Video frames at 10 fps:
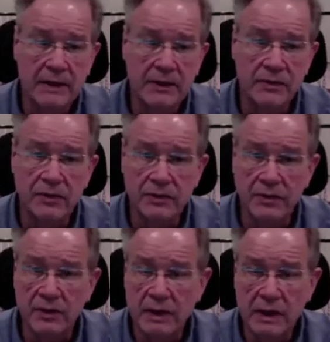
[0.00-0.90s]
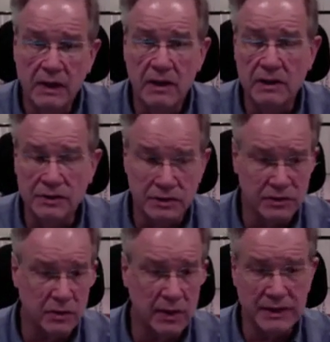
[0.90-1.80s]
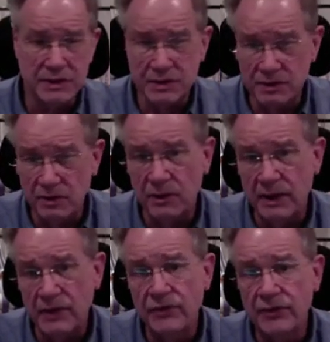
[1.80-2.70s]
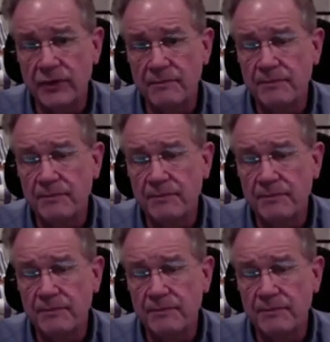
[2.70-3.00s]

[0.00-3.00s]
So there's all sorts of ways to do this,